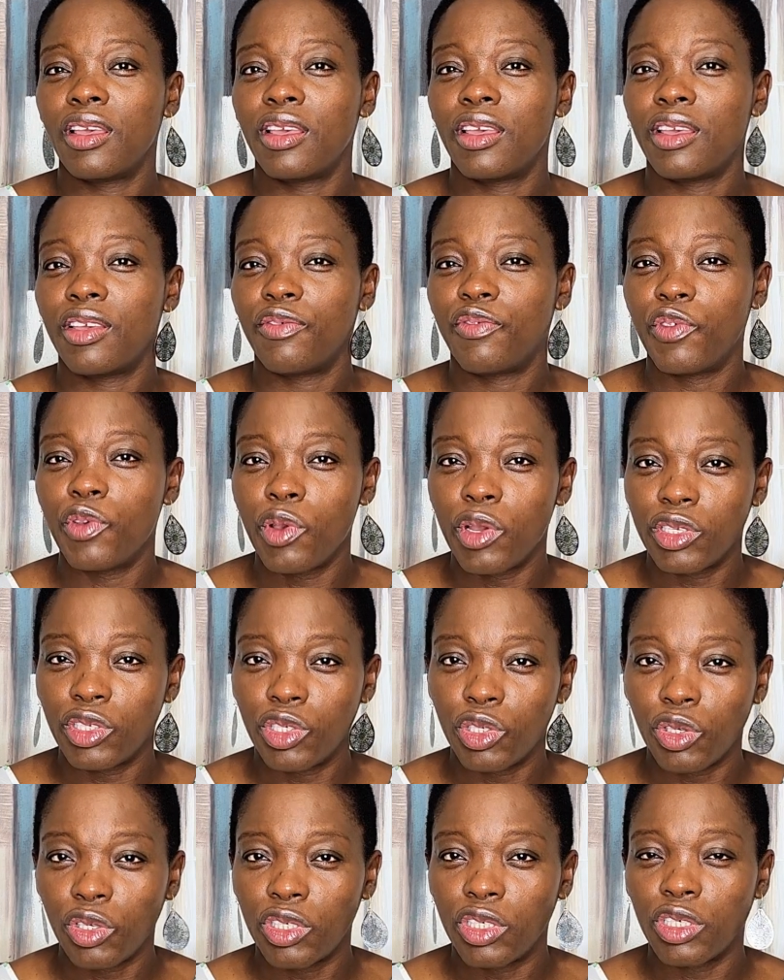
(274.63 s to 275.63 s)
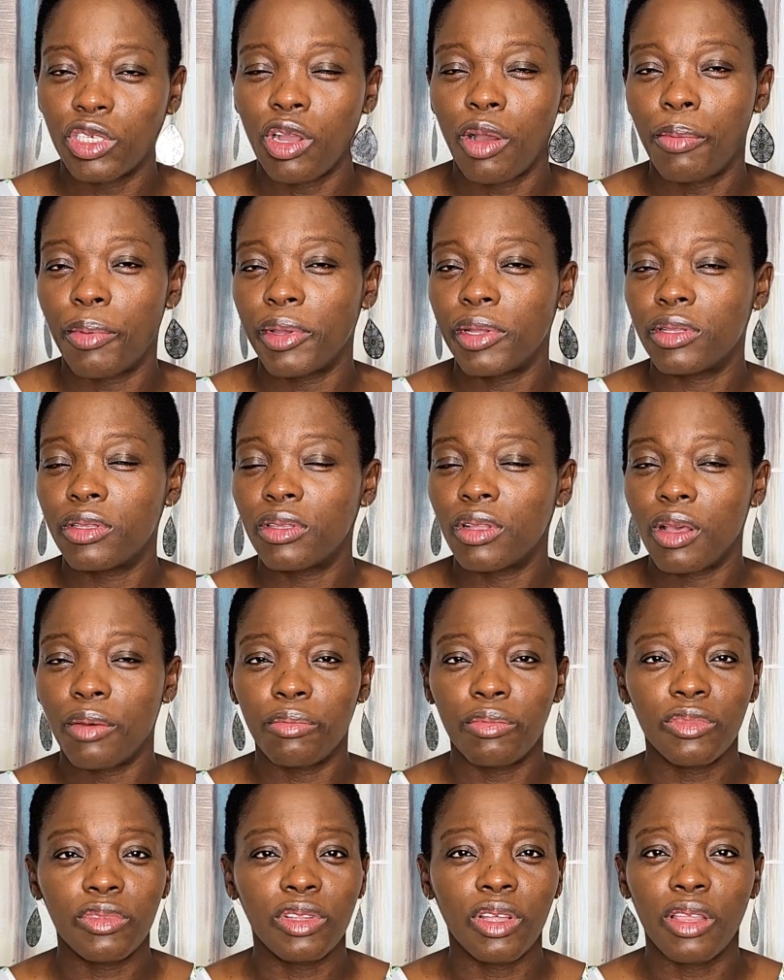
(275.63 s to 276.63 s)
If you enjoy shopping,
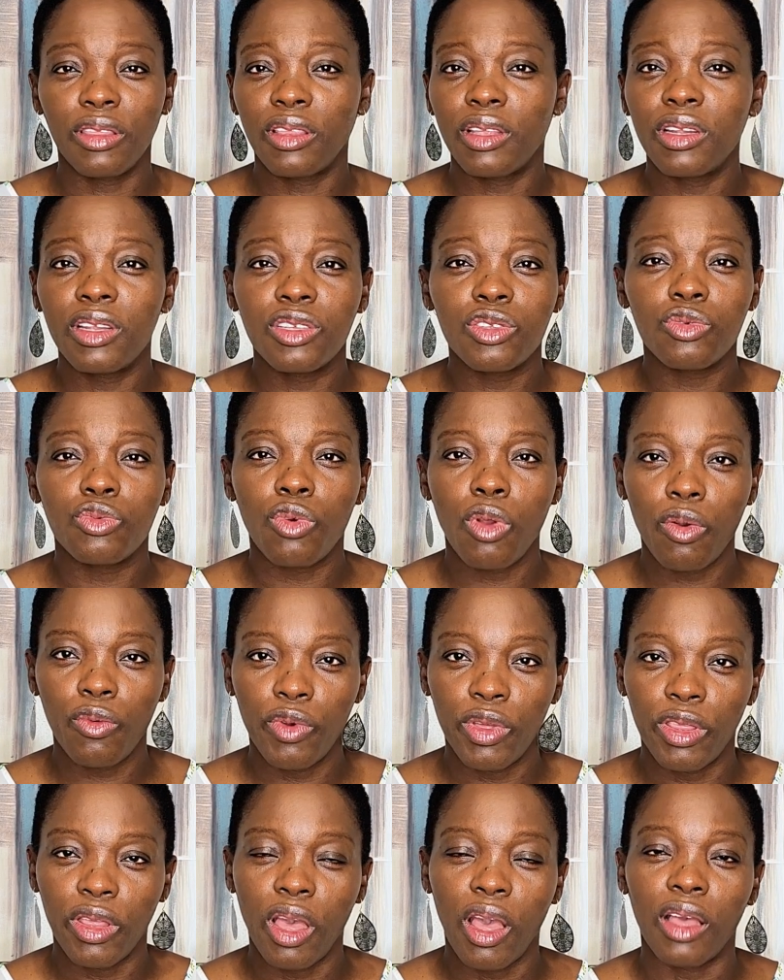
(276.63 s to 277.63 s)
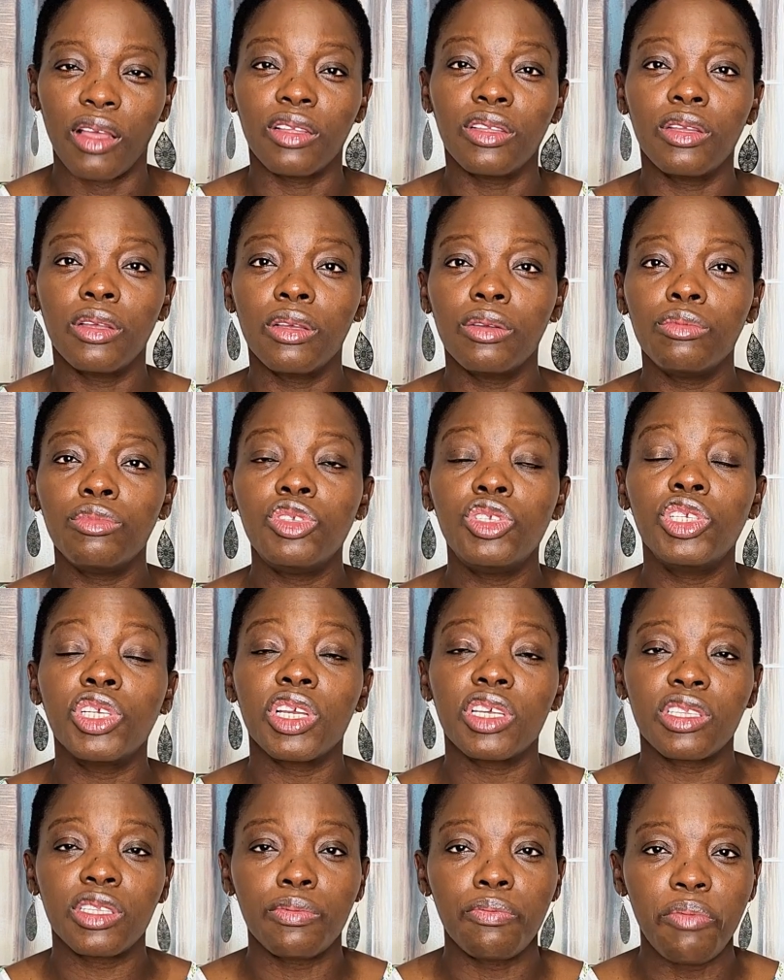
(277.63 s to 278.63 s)
nothing is wrong with that.
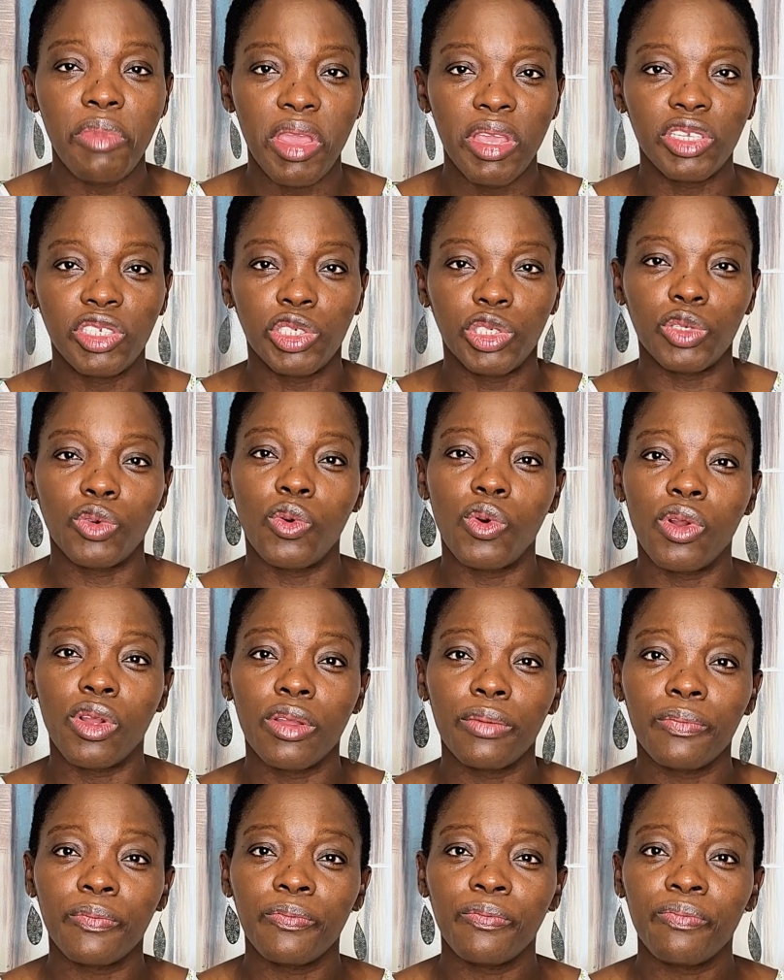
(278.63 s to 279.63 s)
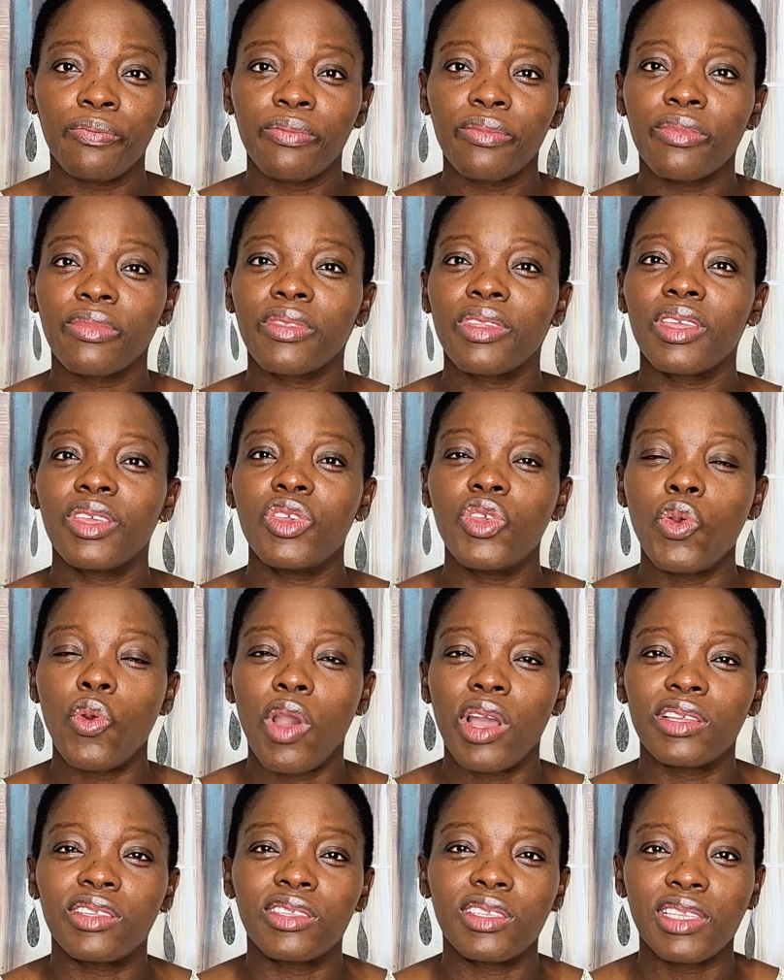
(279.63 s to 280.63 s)
Just make sure you are
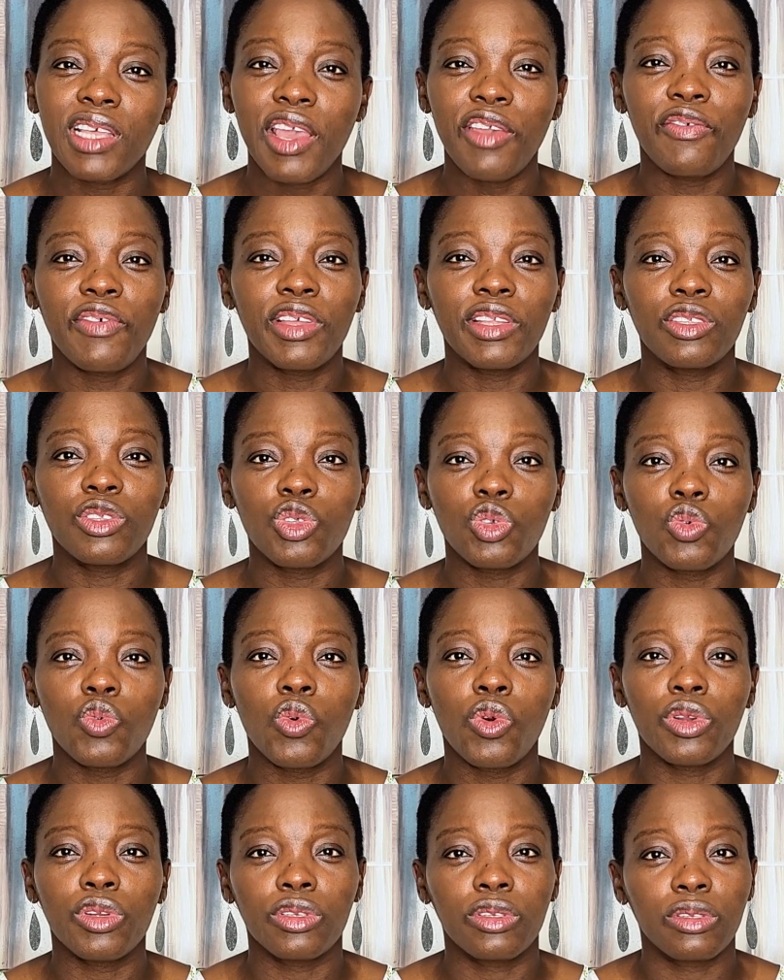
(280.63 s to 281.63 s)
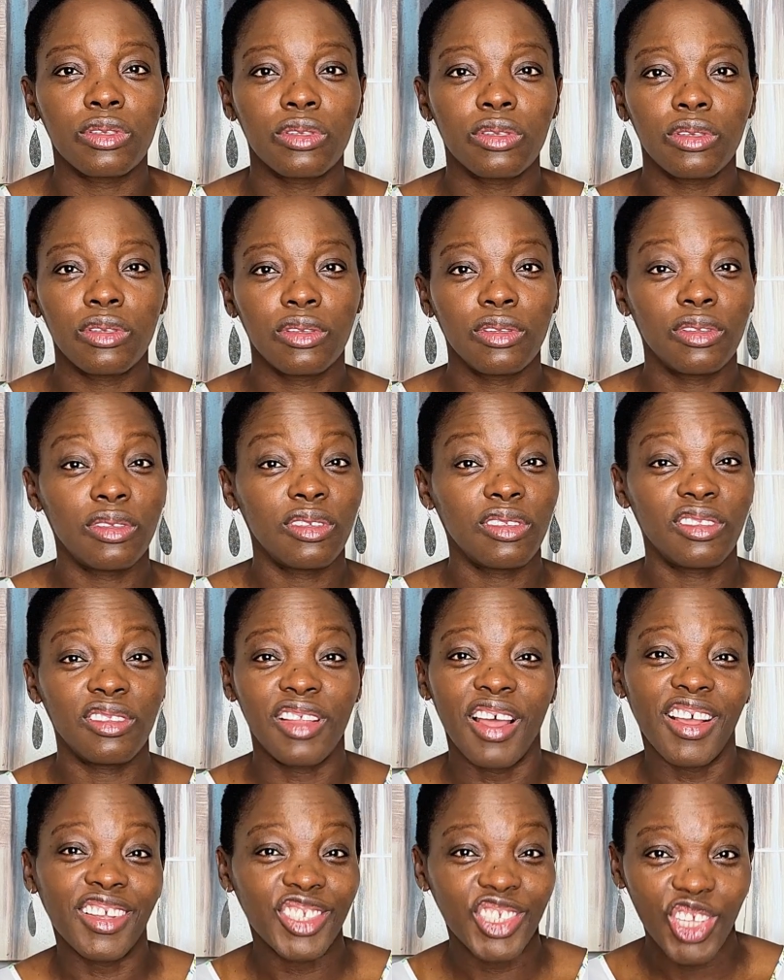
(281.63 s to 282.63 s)
saving towards
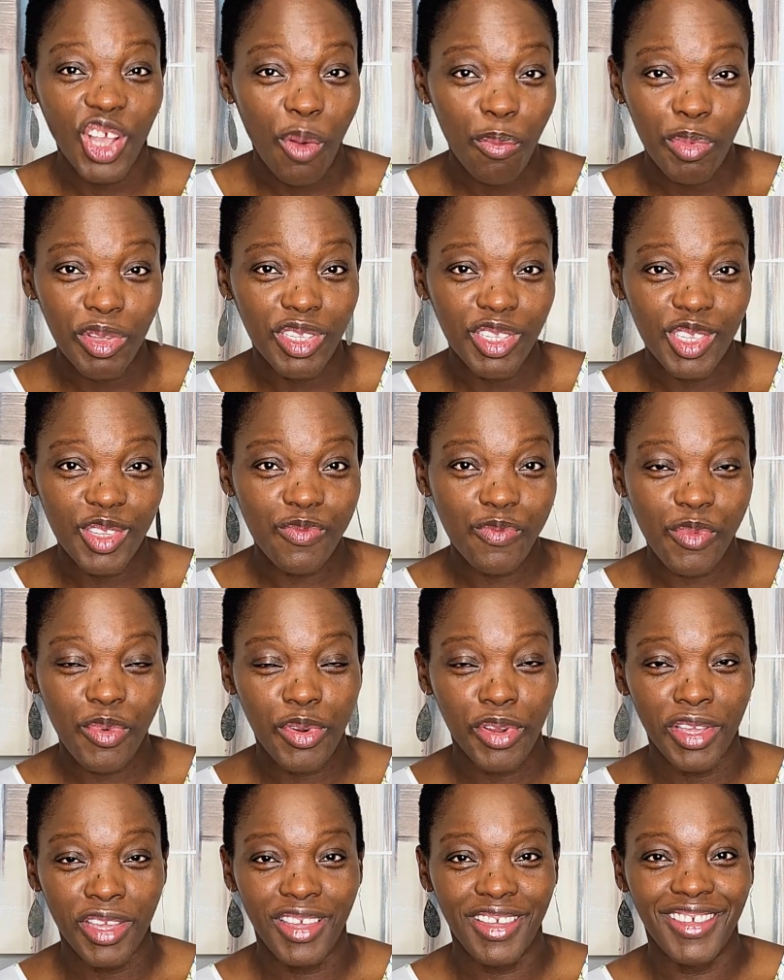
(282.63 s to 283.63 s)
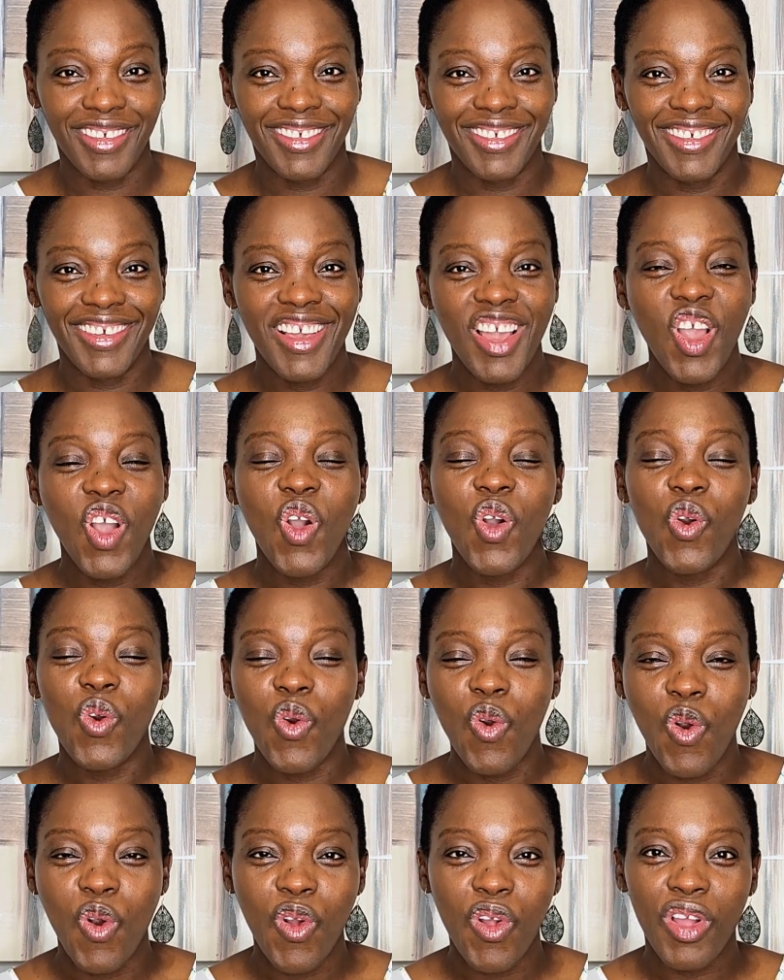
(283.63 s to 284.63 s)
that shopping spree,
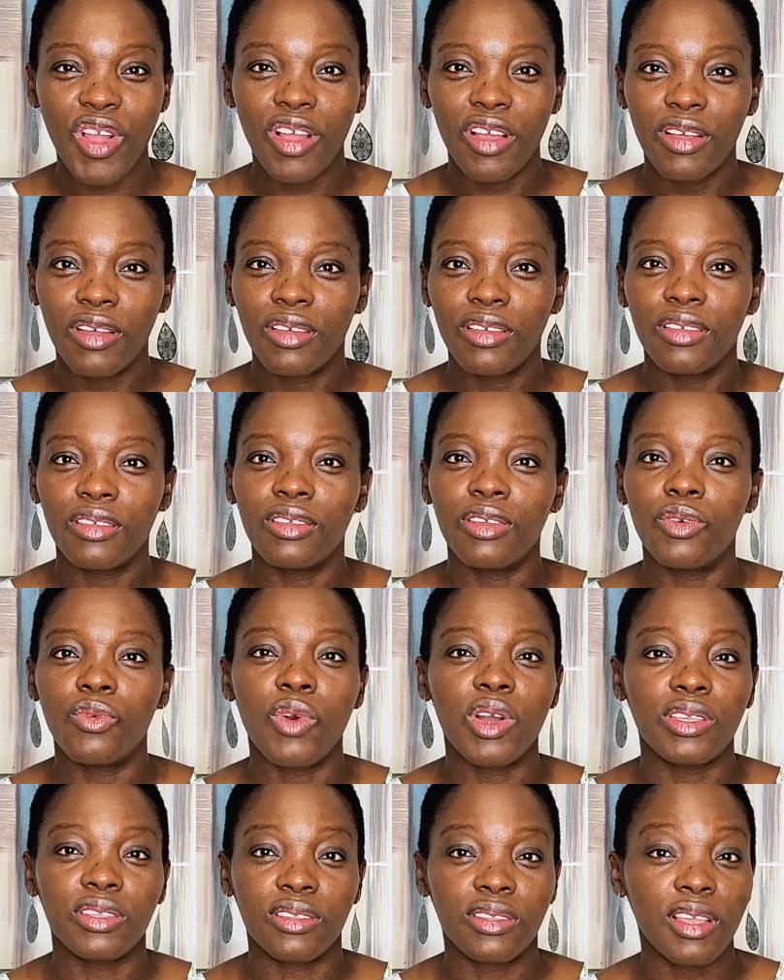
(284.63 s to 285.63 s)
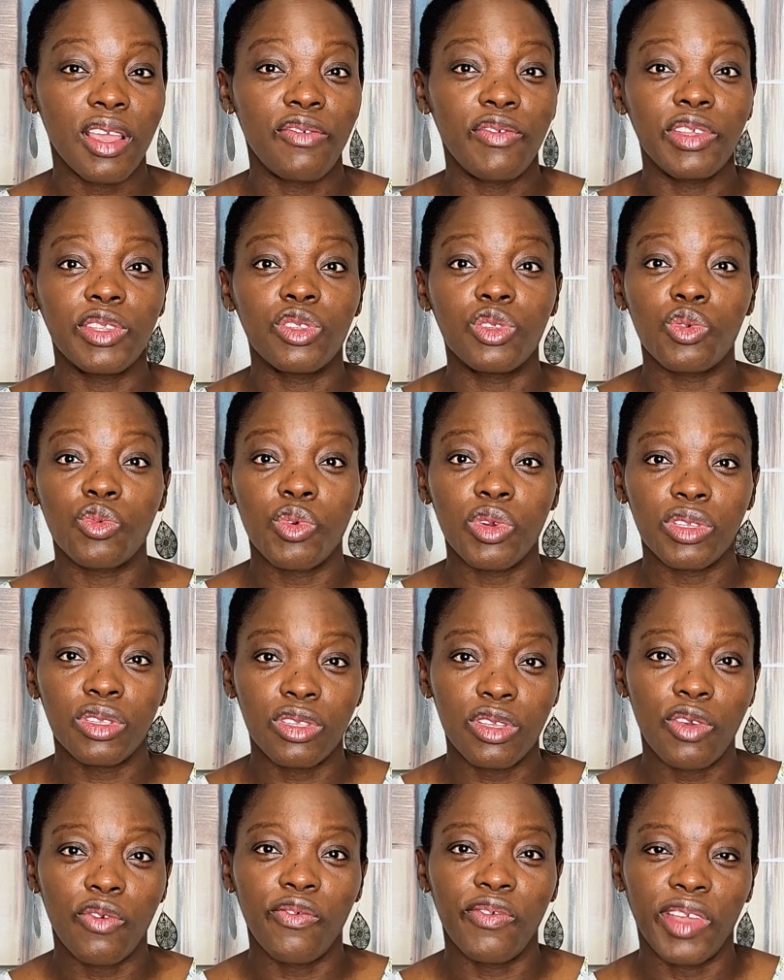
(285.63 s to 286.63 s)
or you are saving towards
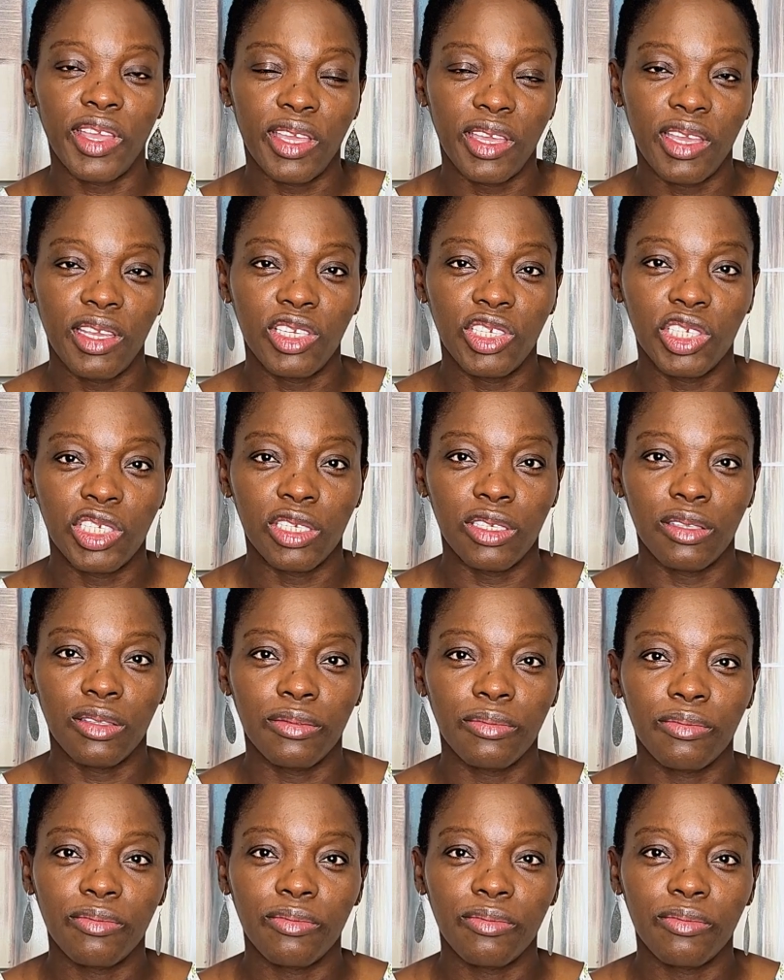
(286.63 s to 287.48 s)
your vacation.